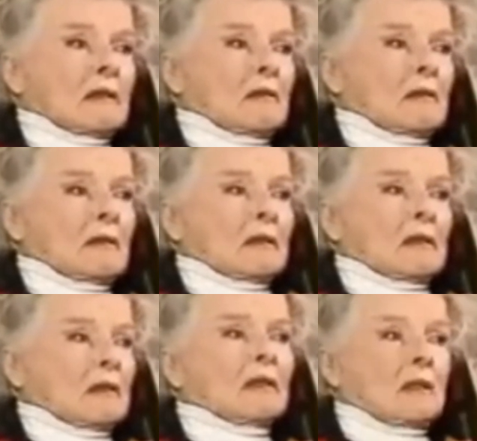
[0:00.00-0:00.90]

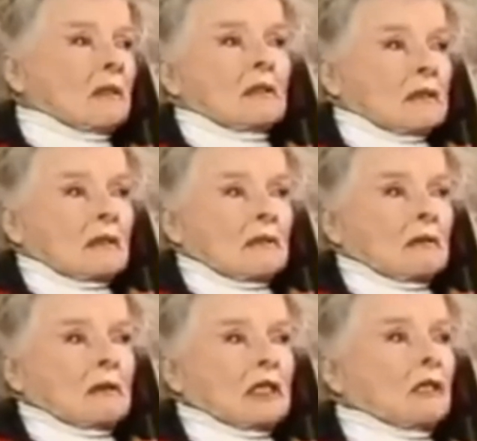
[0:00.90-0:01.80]
you know,
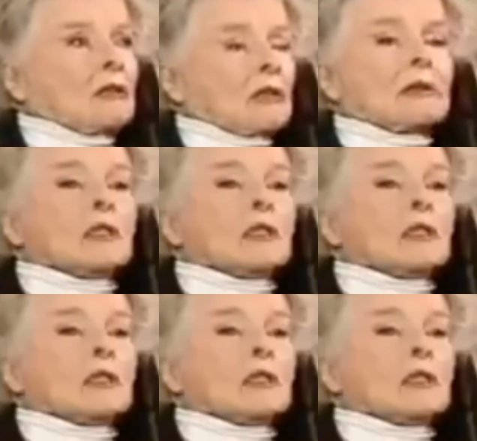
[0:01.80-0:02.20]
what do you do?